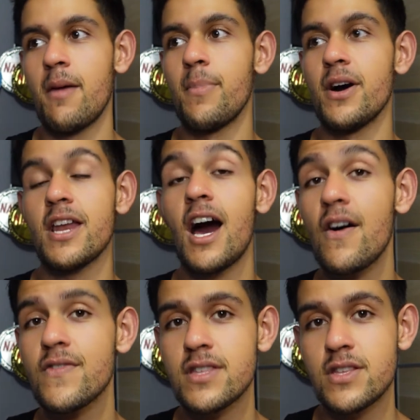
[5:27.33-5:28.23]
But
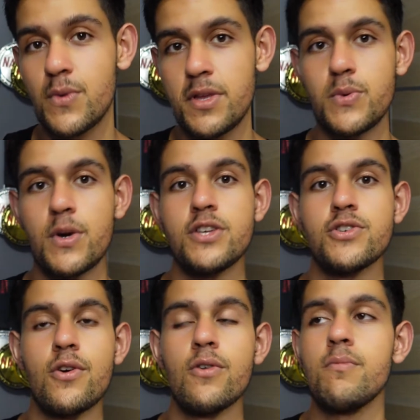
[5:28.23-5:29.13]
after the 2020
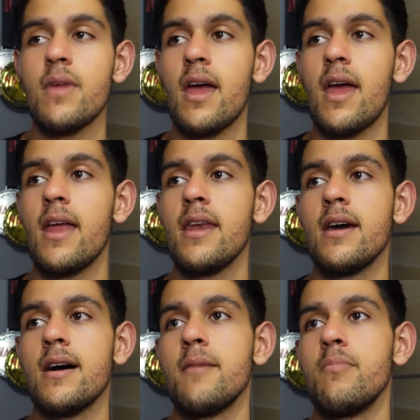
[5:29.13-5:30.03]
show
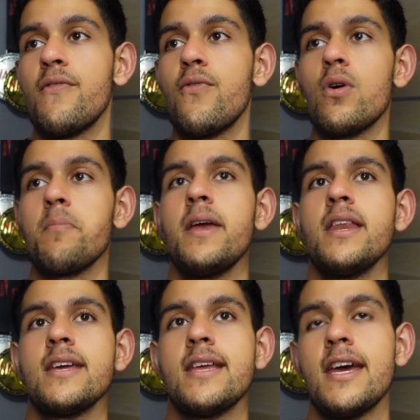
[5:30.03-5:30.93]
and before
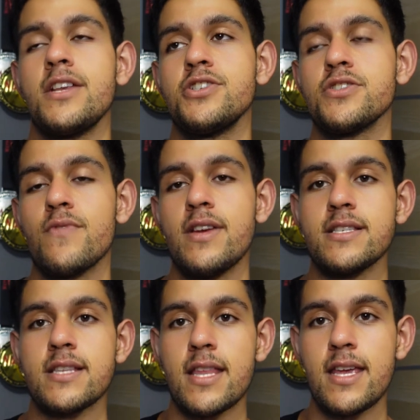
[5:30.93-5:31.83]
competing again just
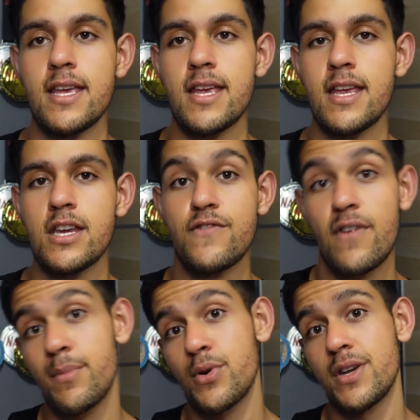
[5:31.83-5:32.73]
recently in
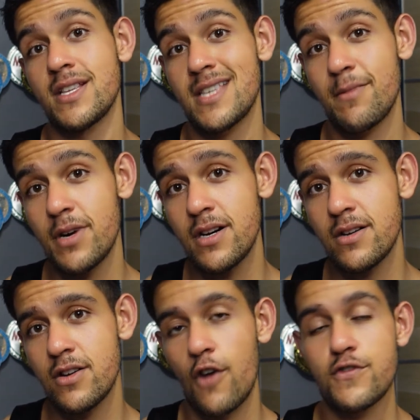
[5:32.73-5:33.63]
November and December
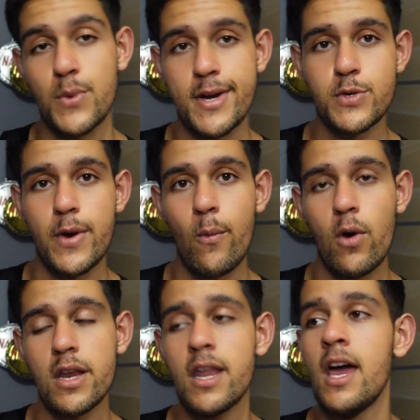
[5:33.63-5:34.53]
of
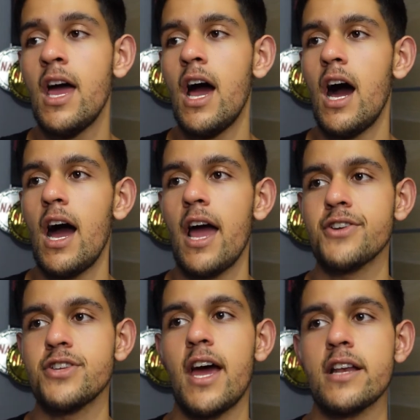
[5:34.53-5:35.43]
2021, I
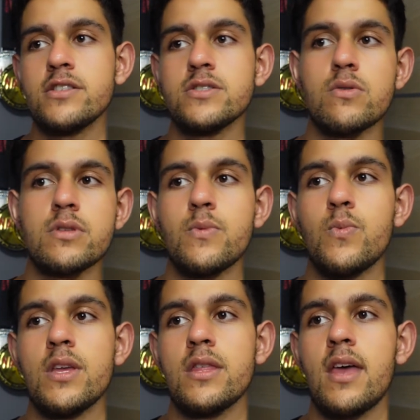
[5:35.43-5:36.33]
actually had consulted
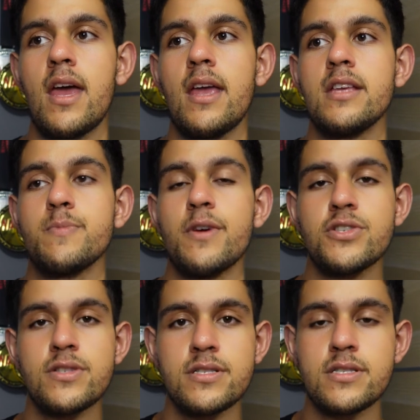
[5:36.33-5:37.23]
with a
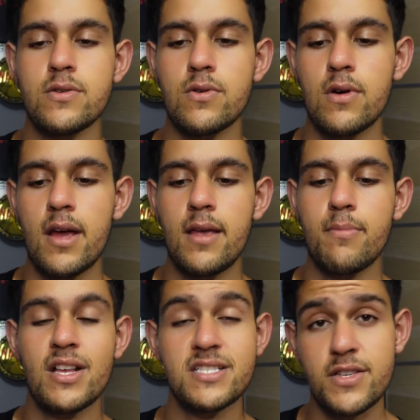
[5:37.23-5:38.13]
specialist or a
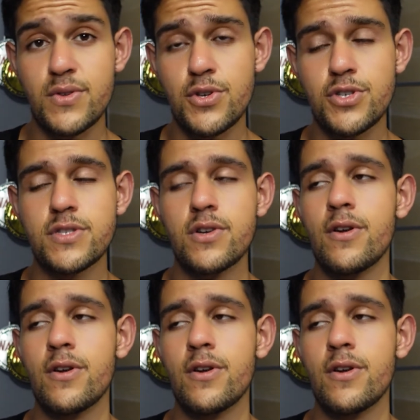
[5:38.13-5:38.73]
plastic surgeon,